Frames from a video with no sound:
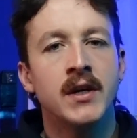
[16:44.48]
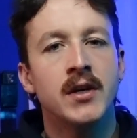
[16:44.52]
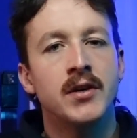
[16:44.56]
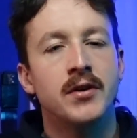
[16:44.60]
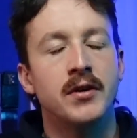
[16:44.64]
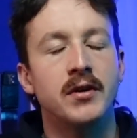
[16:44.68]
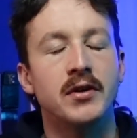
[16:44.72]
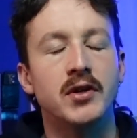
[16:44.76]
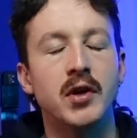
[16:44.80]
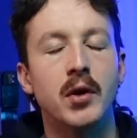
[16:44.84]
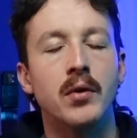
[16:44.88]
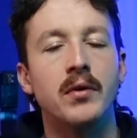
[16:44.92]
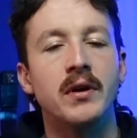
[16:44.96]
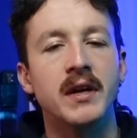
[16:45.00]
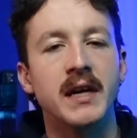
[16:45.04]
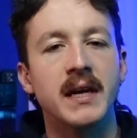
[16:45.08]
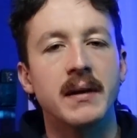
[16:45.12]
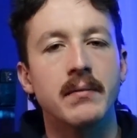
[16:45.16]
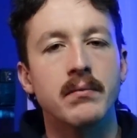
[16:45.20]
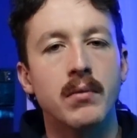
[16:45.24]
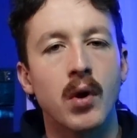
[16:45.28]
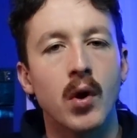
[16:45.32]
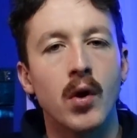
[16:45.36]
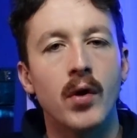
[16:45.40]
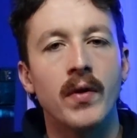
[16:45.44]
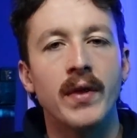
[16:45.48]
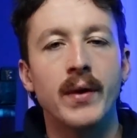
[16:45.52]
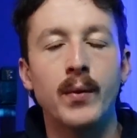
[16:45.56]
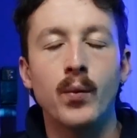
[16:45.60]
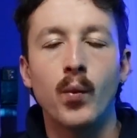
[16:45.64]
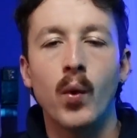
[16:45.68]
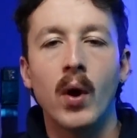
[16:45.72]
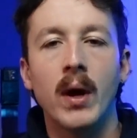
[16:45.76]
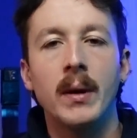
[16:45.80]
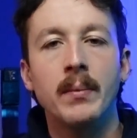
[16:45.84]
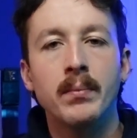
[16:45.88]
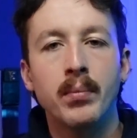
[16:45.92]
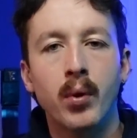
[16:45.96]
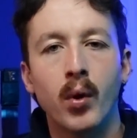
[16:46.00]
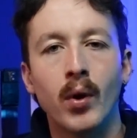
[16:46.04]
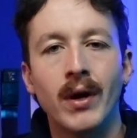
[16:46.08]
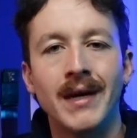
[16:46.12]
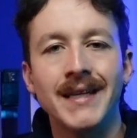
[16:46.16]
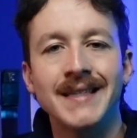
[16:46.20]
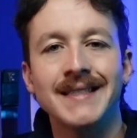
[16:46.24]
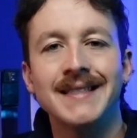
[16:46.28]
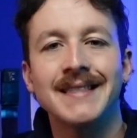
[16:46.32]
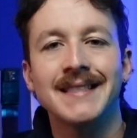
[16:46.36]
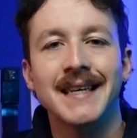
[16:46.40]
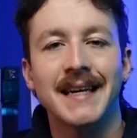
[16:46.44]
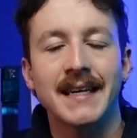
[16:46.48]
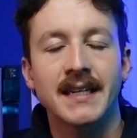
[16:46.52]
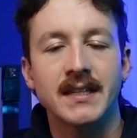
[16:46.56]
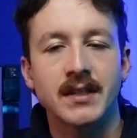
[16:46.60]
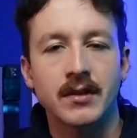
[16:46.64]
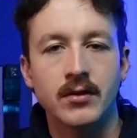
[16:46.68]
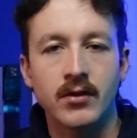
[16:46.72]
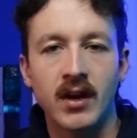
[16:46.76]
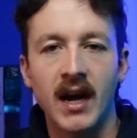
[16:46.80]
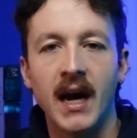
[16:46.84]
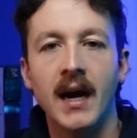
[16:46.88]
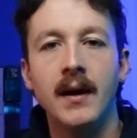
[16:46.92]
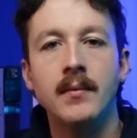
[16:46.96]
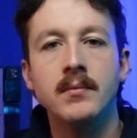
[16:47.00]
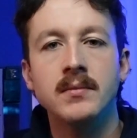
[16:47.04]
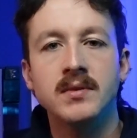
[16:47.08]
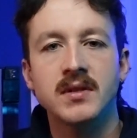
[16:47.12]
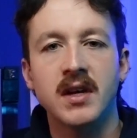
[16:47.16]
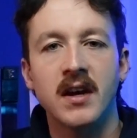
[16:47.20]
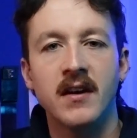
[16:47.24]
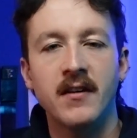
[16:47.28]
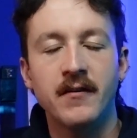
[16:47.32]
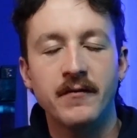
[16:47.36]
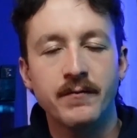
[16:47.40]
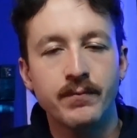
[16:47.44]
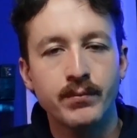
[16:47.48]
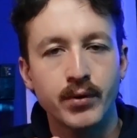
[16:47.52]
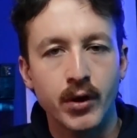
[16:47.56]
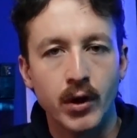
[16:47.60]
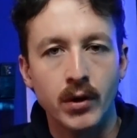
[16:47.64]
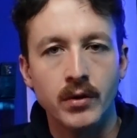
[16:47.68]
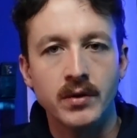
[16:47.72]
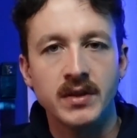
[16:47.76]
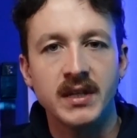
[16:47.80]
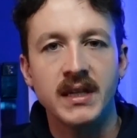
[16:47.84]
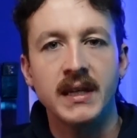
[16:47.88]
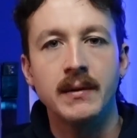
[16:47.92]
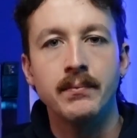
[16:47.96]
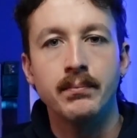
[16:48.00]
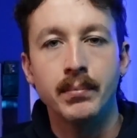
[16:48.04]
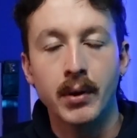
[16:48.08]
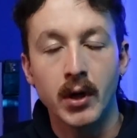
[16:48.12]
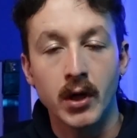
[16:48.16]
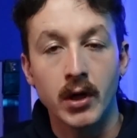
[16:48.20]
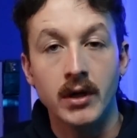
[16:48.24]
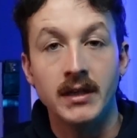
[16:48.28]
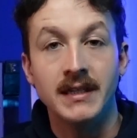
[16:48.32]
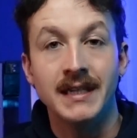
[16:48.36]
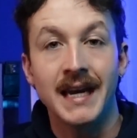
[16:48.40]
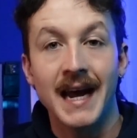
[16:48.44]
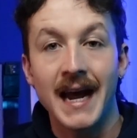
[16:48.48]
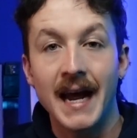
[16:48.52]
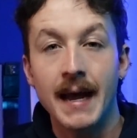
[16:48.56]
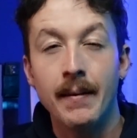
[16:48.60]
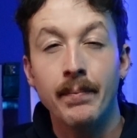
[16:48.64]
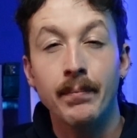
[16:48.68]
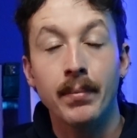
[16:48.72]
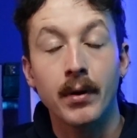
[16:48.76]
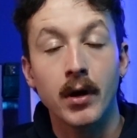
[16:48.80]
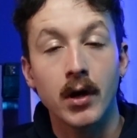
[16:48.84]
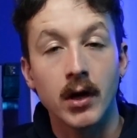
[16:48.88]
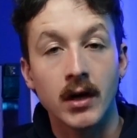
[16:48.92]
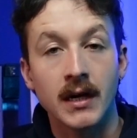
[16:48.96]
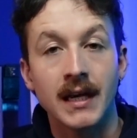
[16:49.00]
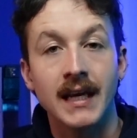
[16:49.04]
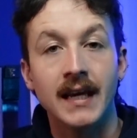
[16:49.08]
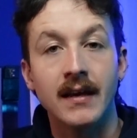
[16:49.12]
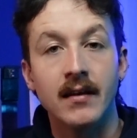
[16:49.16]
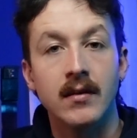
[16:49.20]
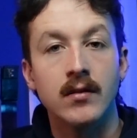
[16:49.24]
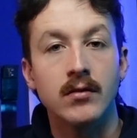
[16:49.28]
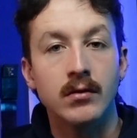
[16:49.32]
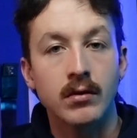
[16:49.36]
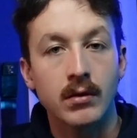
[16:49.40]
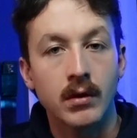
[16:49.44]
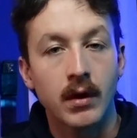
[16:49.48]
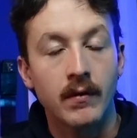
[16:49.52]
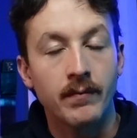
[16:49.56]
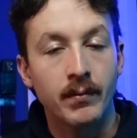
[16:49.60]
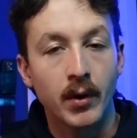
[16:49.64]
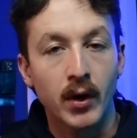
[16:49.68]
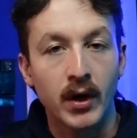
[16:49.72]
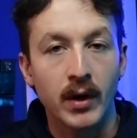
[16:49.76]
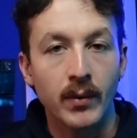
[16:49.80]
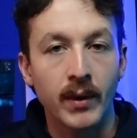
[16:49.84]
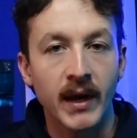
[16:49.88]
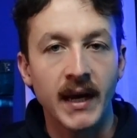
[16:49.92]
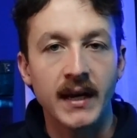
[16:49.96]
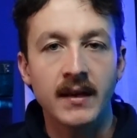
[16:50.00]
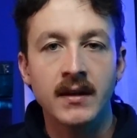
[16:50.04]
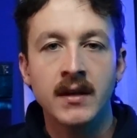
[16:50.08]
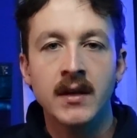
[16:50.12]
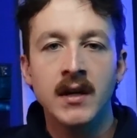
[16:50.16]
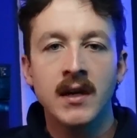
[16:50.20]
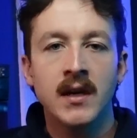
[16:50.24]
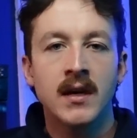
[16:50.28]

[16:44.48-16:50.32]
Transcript: you don't need more than 1.6 grams of protein per day per kilo of body weight.